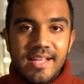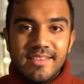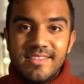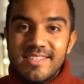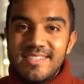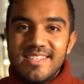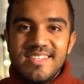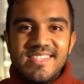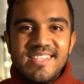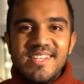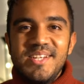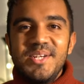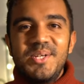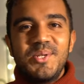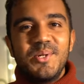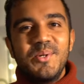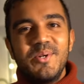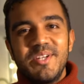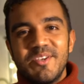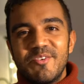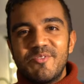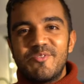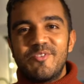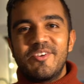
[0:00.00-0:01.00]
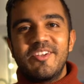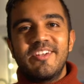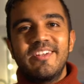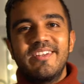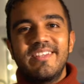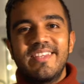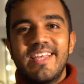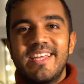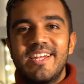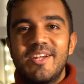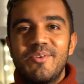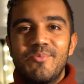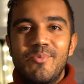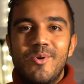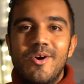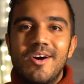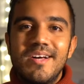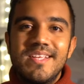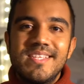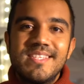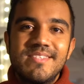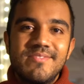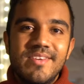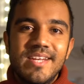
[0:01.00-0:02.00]
And this isn't too different than it
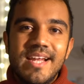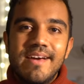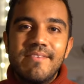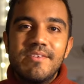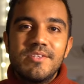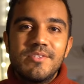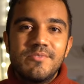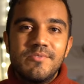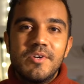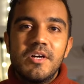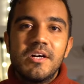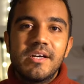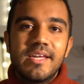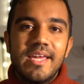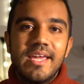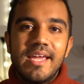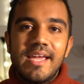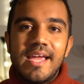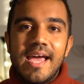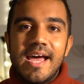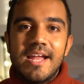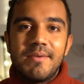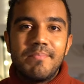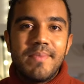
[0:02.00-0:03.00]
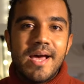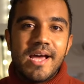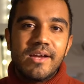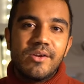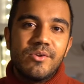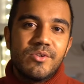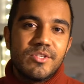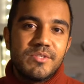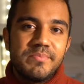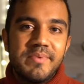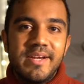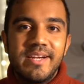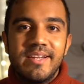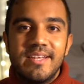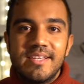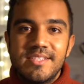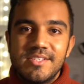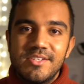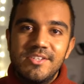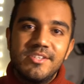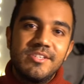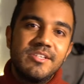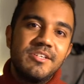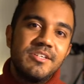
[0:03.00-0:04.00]
was when I was working at MAC Cosmetics
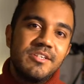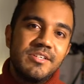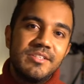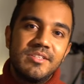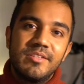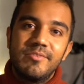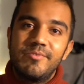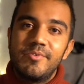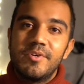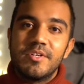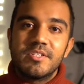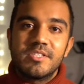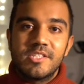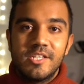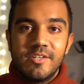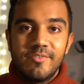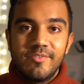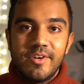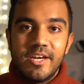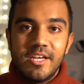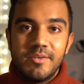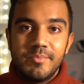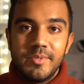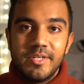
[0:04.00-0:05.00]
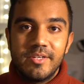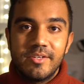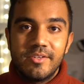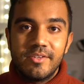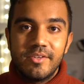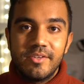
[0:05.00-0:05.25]
earlier in the first confinement.